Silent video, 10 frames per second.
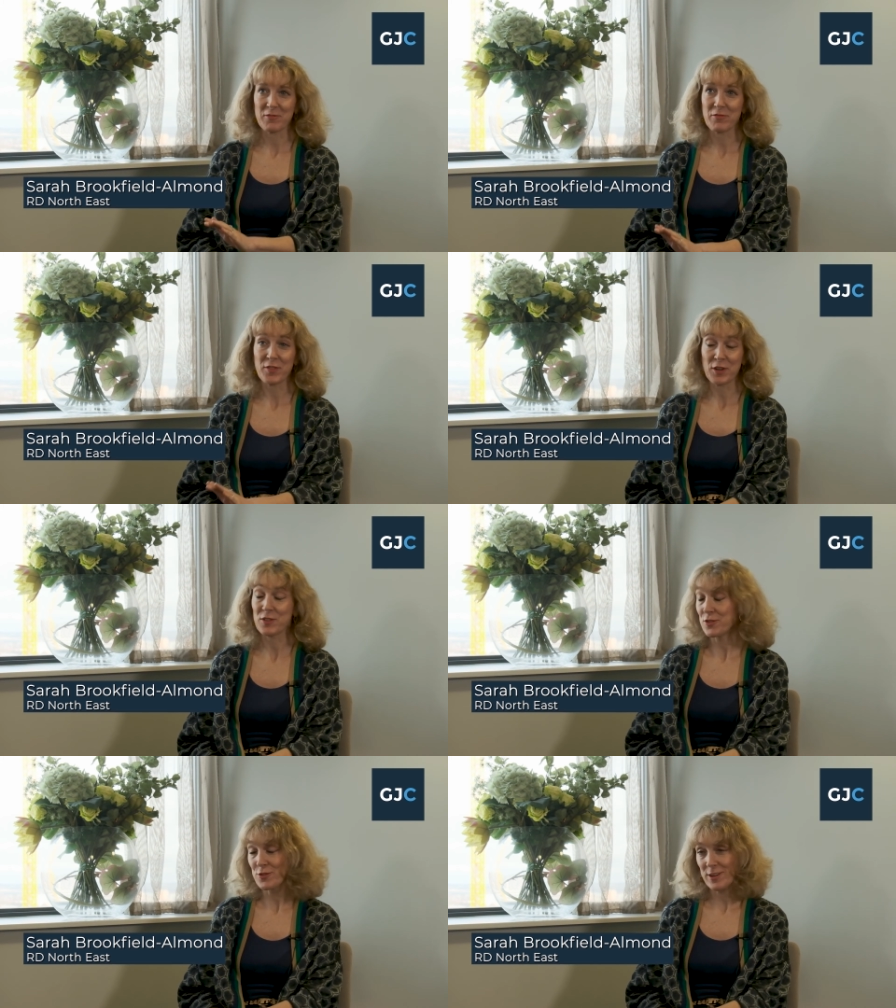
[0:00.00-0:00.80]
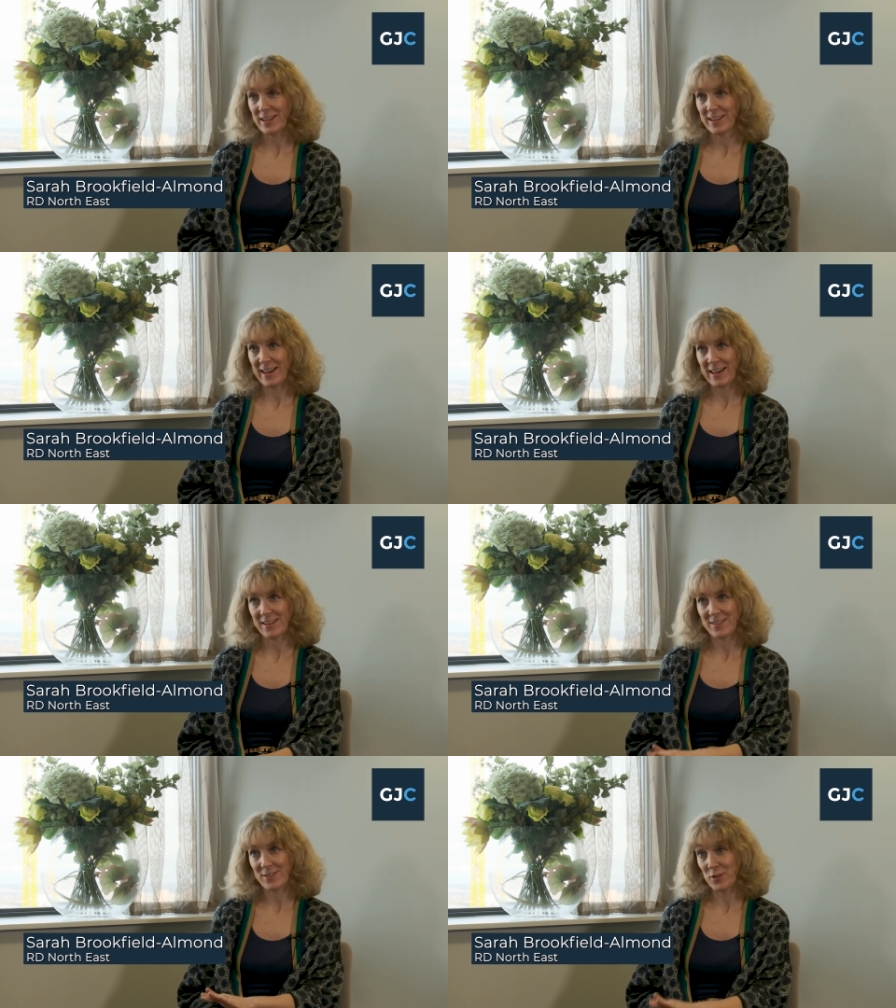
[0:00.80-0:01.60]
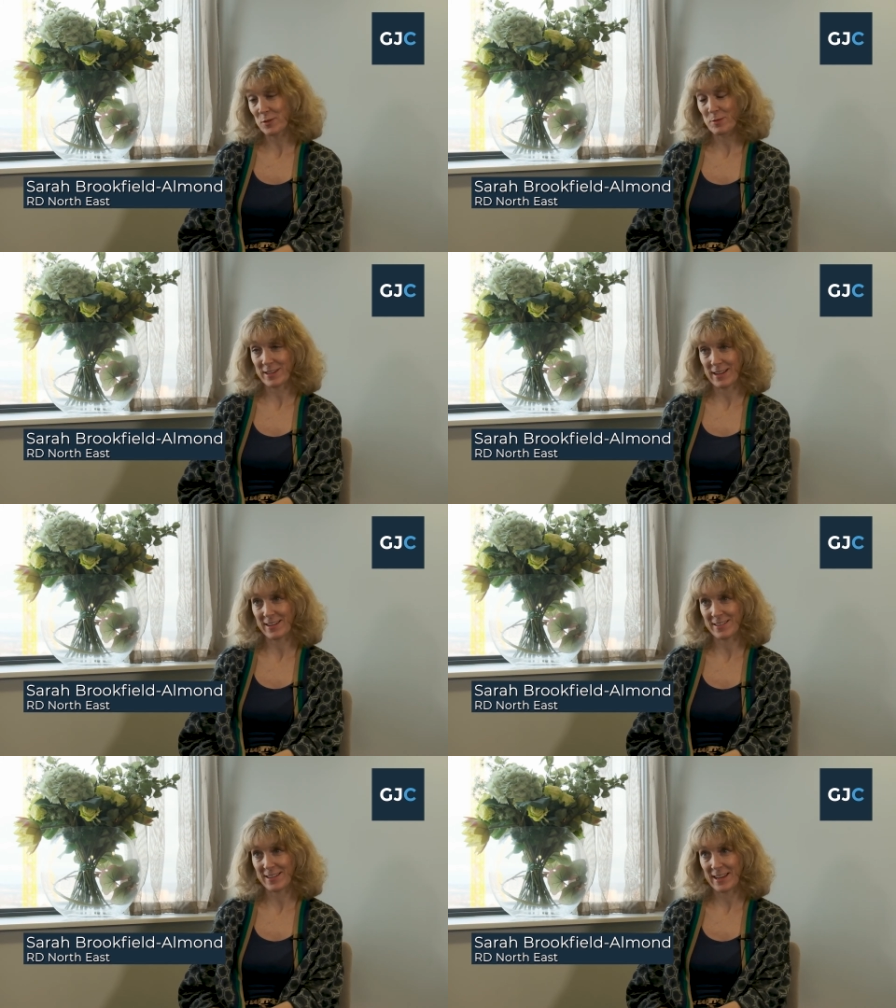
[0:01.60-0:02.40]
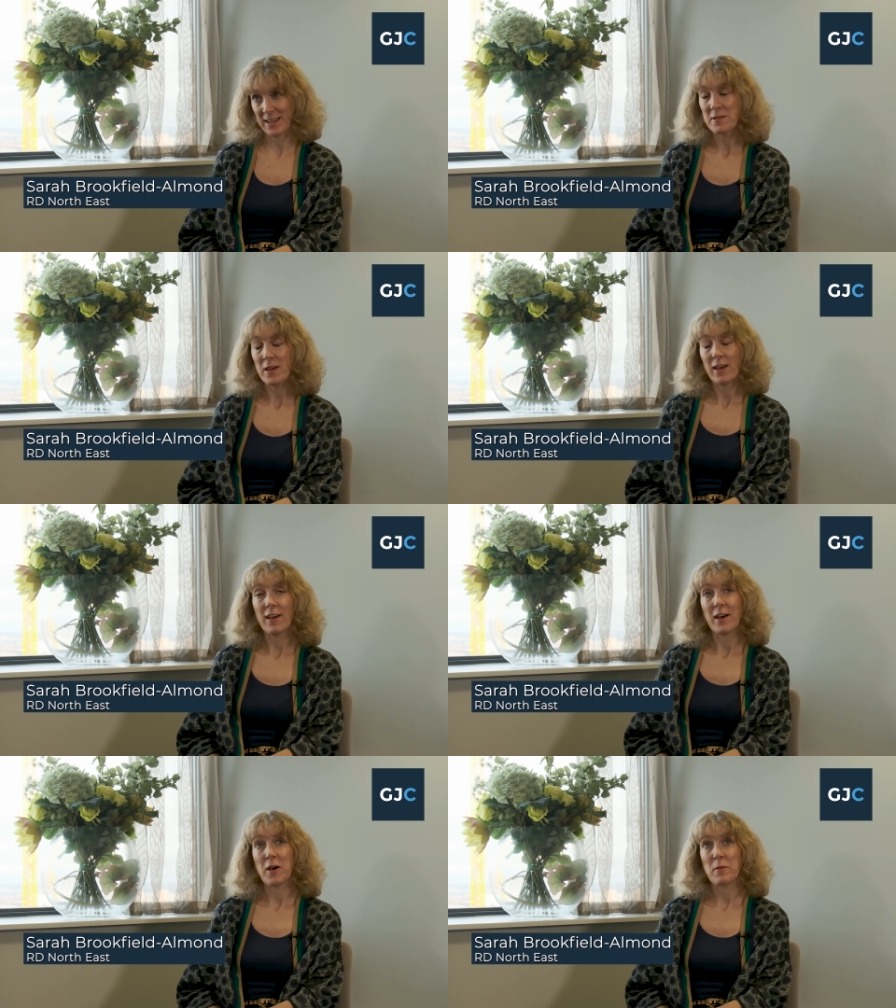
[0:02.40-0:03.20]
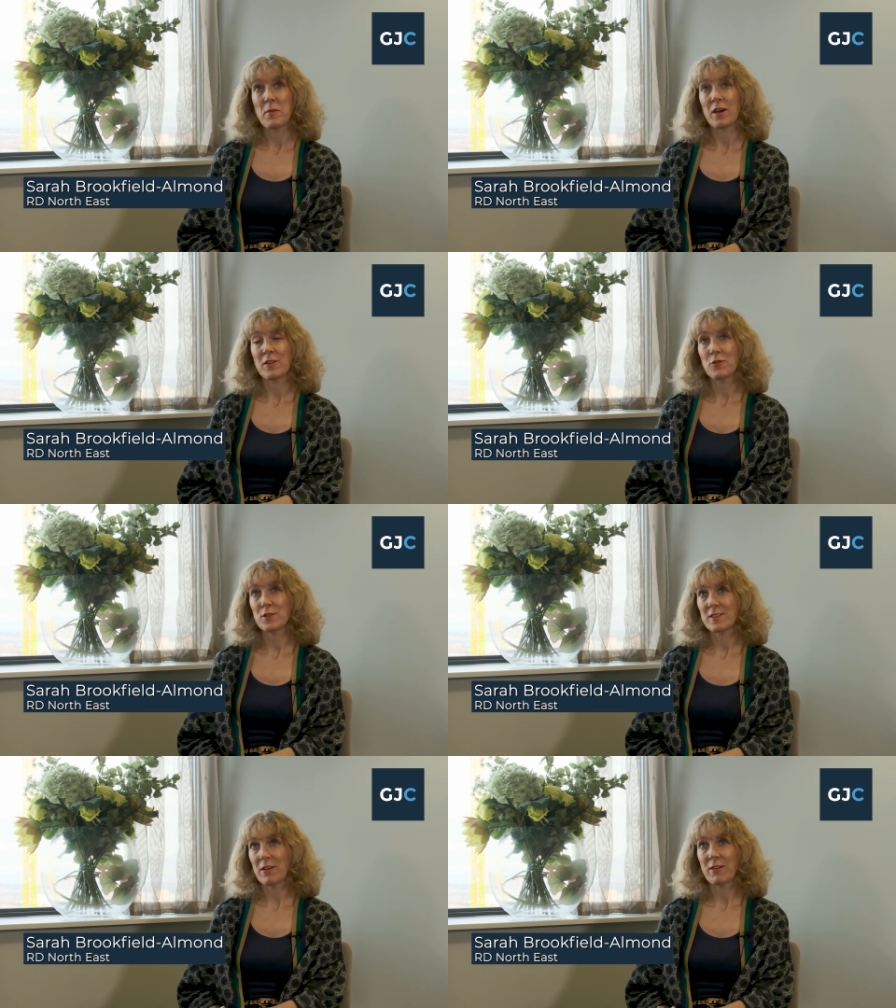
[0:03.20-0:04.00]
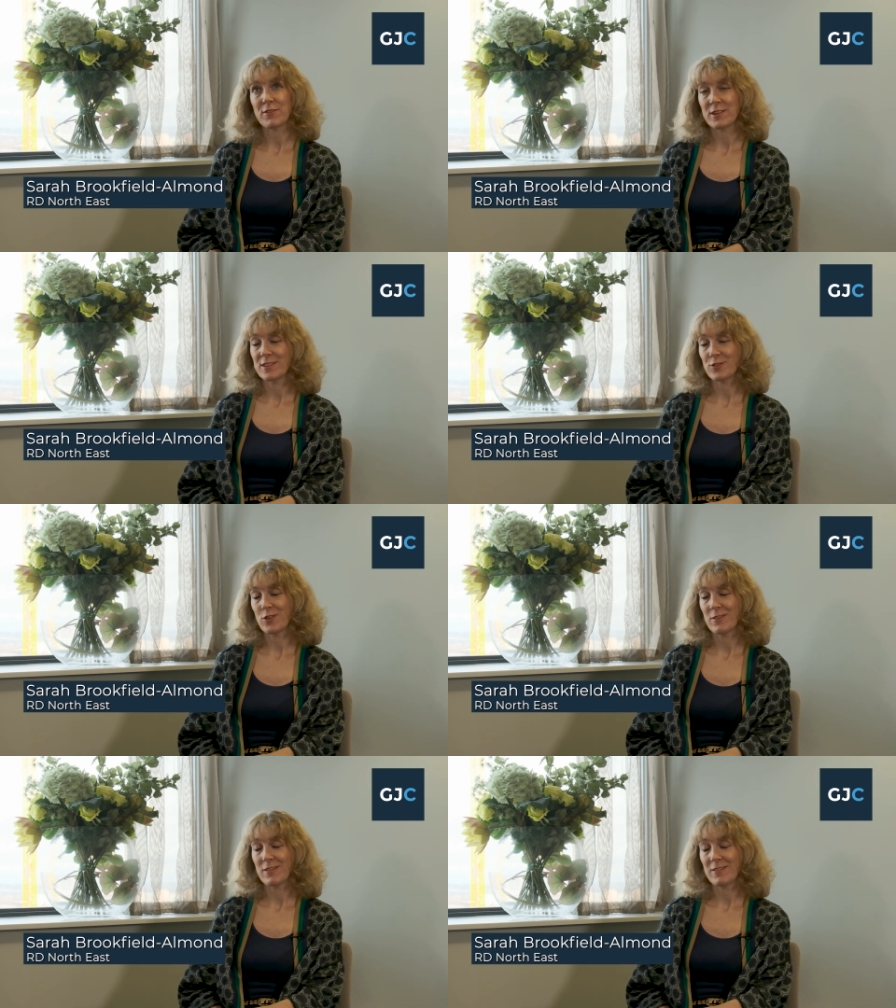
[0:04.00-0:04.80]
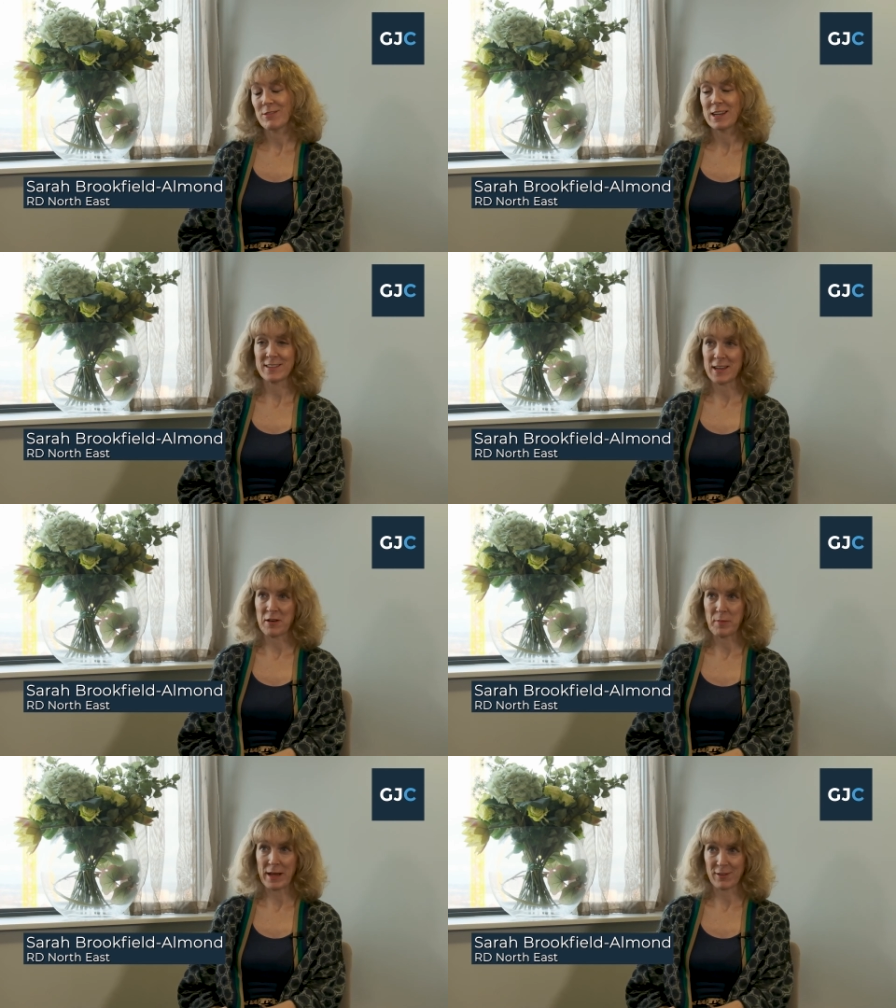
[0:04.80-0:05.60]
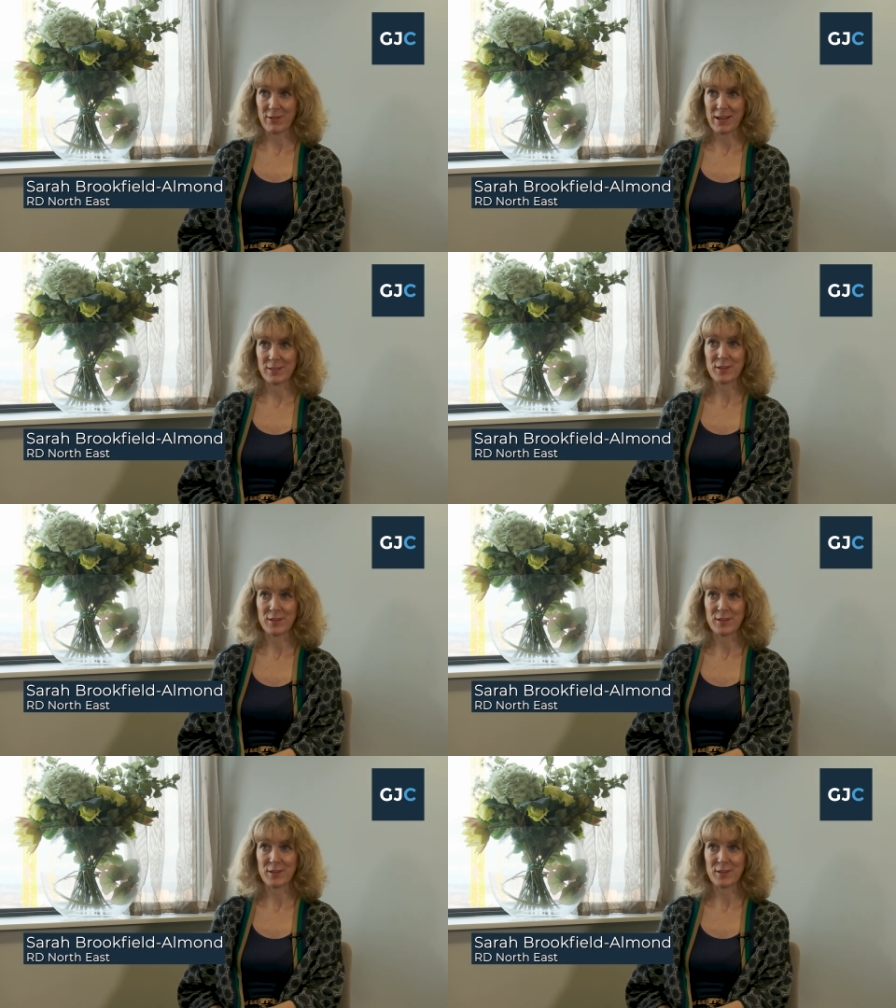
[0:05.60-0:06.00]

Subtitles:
food and drink and hospitality, and also have a very strong retail background.